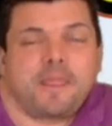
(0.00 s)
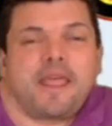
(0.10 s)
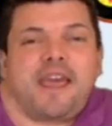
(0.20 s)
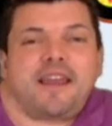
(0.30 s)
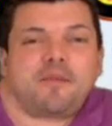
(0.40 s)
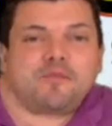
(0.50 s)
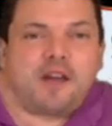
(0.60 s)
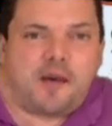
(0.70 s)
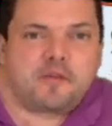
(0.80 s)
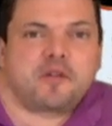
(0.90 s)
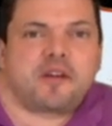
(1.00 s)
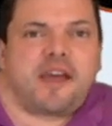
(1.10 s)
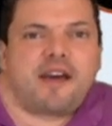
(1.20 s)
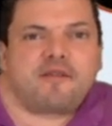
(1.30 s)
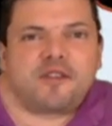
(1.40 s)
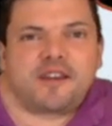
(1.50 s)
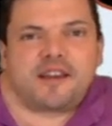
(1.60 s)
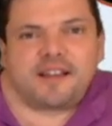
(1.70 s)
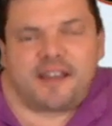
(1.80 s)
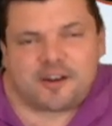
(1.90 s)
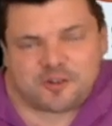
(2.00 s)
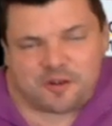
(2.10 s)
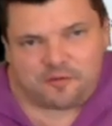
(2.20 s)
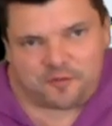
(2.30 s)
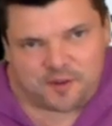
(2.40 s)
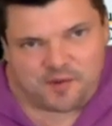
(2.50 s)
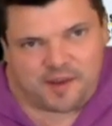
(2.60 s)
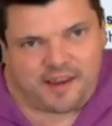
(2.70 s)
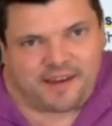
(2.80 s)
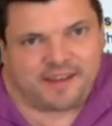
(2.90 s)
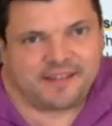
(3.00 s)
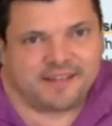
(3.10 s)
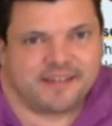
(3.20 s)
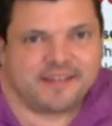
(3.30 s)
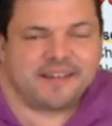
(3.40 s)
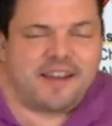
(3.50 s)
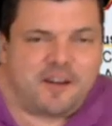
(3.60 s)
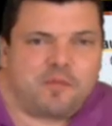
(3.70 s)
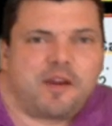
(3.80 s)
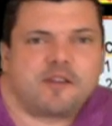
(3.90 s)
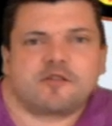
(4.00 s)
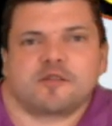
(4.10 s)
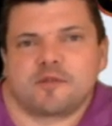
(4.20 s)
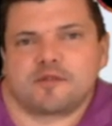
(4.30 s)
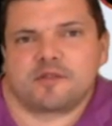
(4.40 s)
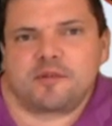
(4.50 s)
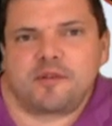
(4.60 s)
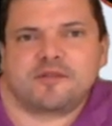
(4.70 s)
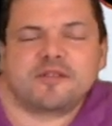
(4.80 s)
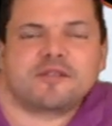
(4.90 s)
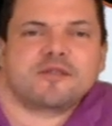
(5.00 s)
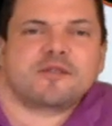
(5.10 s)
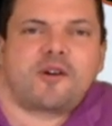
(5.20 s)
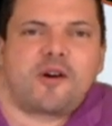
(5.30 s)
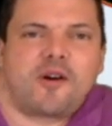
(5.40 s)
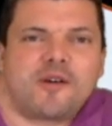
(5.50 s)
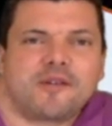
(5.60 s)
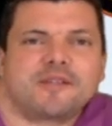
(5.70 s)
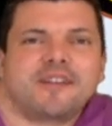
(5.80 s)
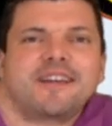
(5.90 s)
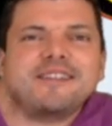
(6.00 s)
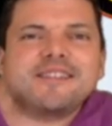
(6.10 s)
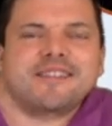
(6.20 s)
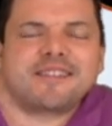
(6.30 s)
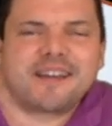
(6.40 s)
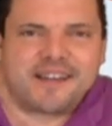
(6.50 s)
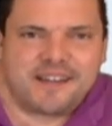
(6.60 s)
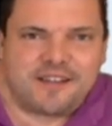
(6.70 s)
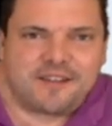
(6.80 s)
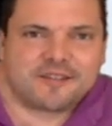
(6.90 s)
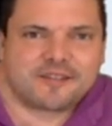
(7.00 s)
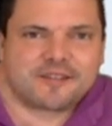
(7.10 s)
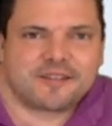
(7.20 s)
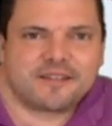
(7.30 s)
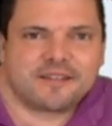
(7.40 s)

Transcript: An abdominal cavity collection of fluid in patients with cirrhosis is called ascites.